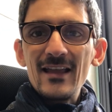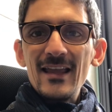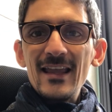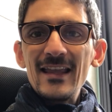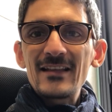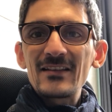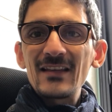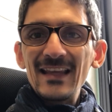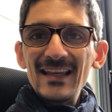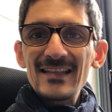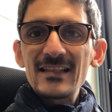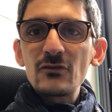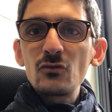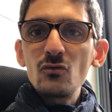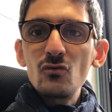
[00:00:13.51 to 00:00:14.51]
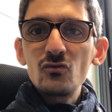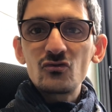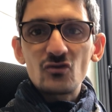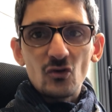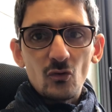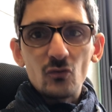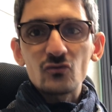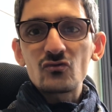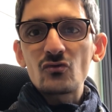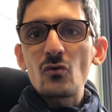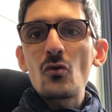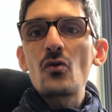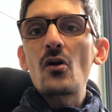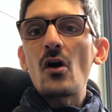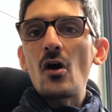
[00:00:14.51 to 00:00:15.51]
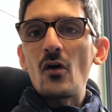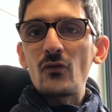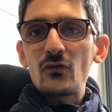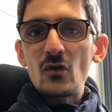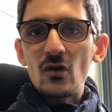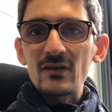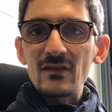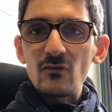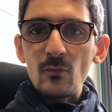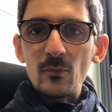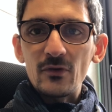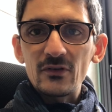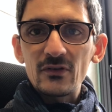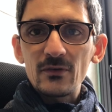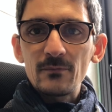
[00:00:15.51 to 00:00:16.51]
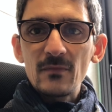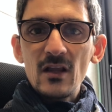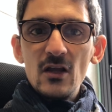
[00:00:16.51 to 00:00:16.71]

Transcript: It's easy to lose the control of your development.